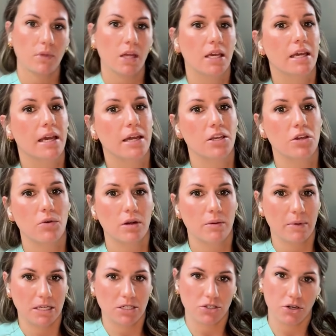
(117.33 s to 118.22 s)
Again, you want to
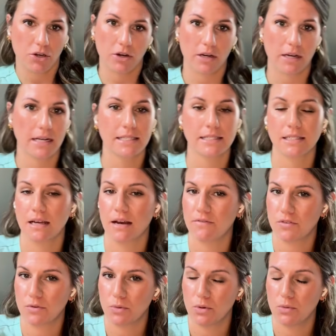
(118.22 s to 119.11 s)
make sure you're nice and
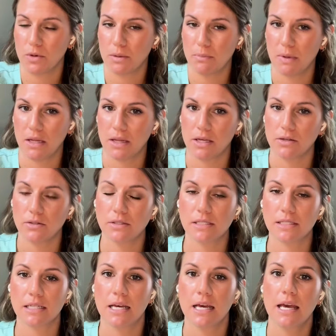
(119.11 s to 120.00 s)
comfortable with pillows.
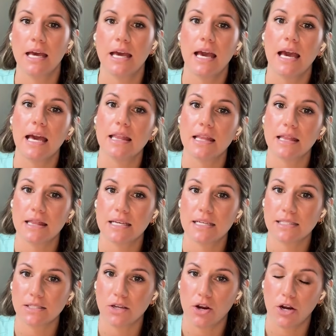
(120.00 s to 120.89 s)
And then
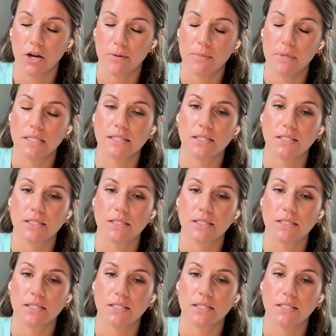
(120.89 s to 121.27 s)
this arm is